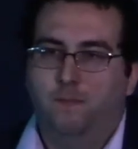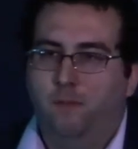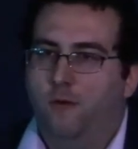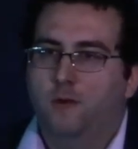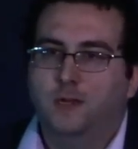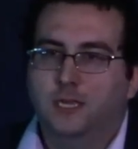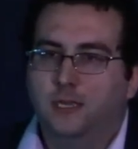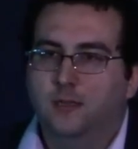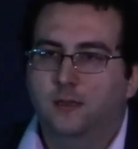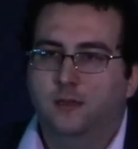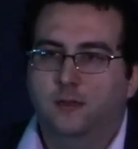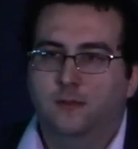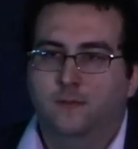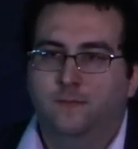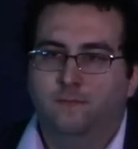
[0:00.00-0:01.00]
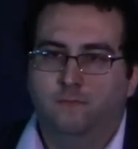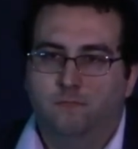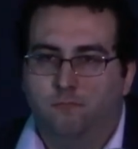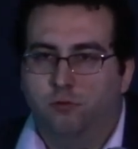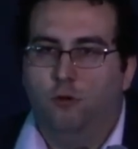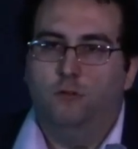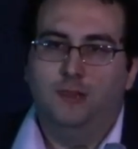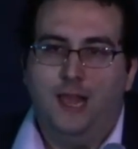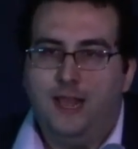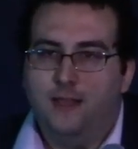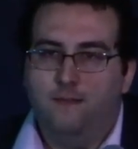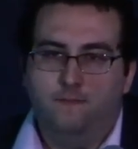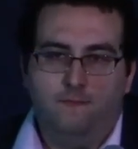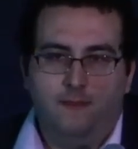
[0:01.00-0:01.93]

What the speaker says: Party pro-life.